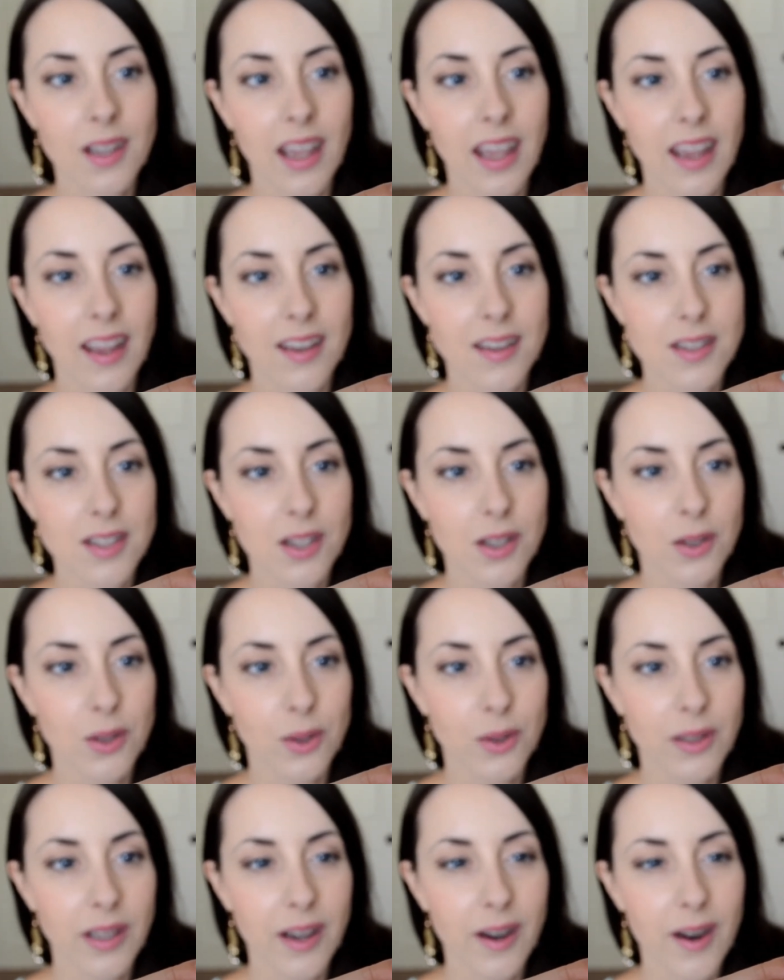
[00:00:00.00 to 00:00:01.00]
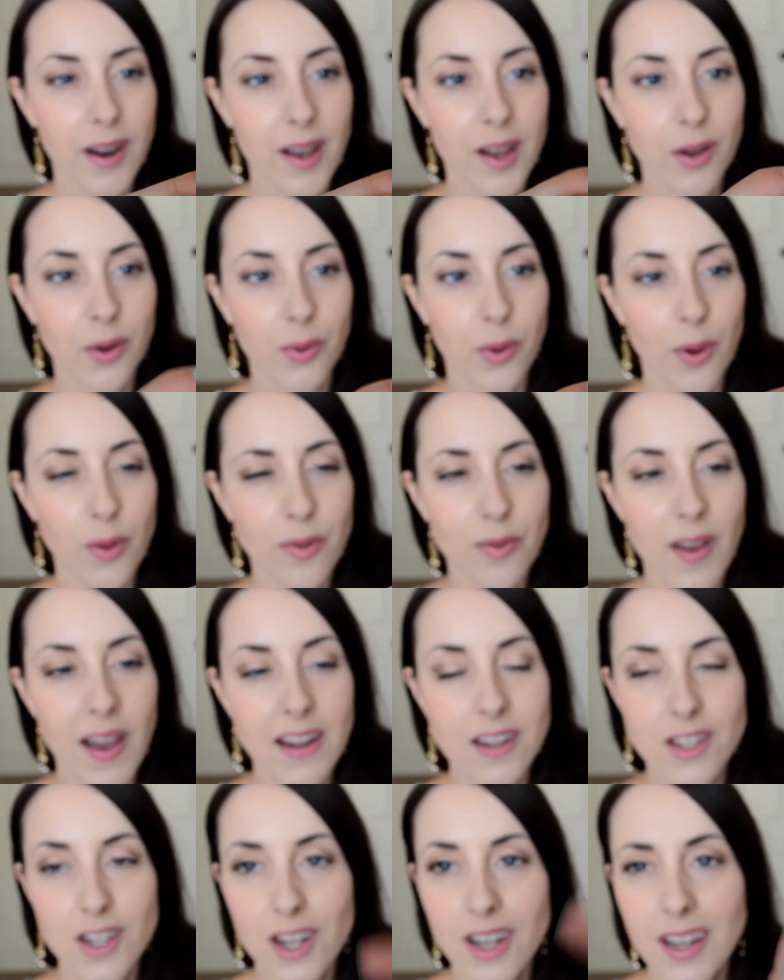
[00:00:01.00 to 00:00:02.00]
and Chlorella Growth
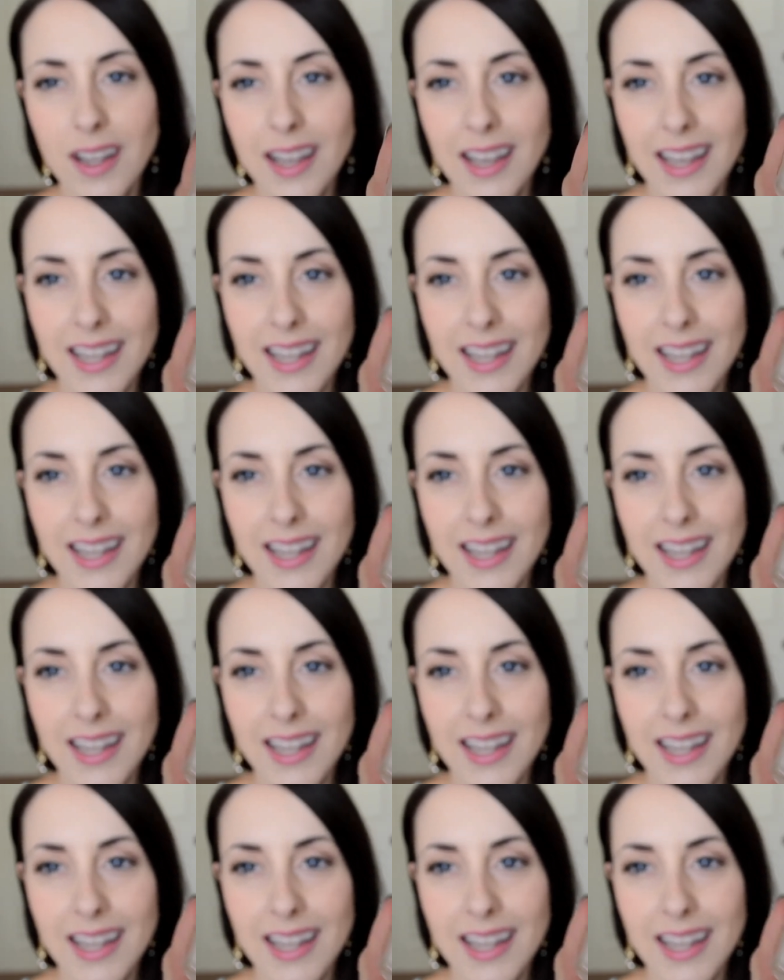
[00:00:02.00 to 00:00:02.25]
Factor.